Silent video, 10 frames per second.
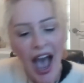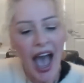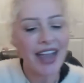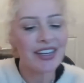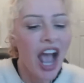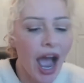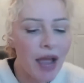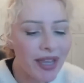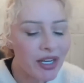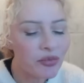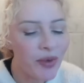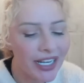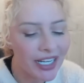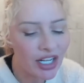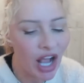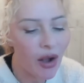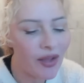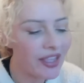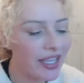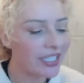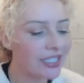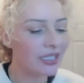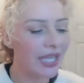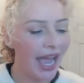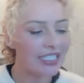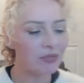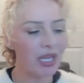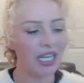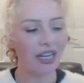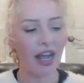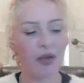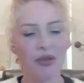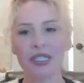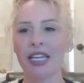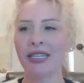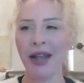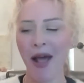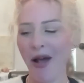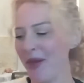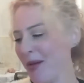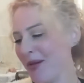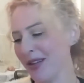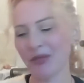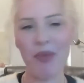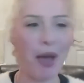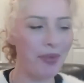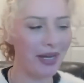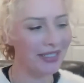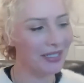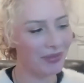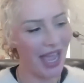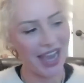I'm like ready to go. And then like at the last minute, I was like, maybe I'll just pop on some